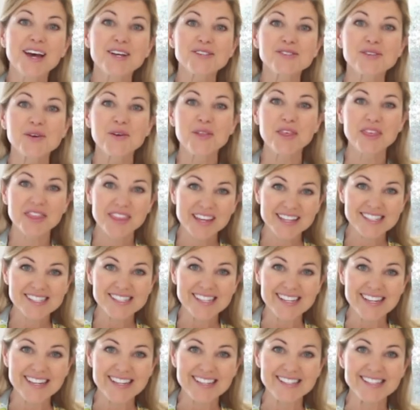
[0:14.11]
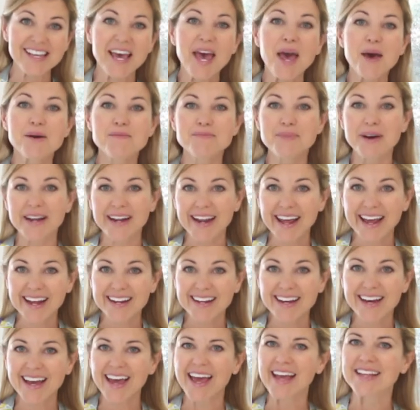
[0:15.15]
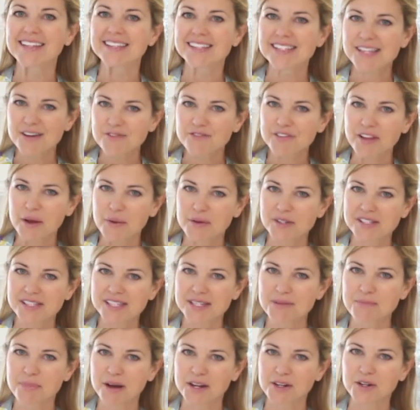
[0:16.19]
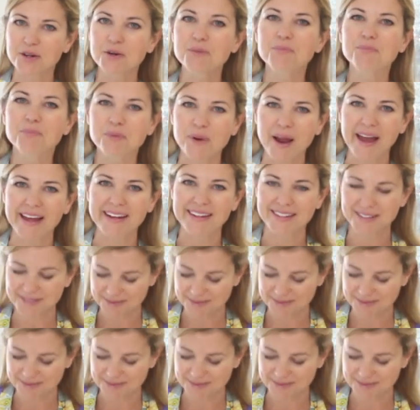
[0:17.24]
So this is banana and sunflower seed butter bread.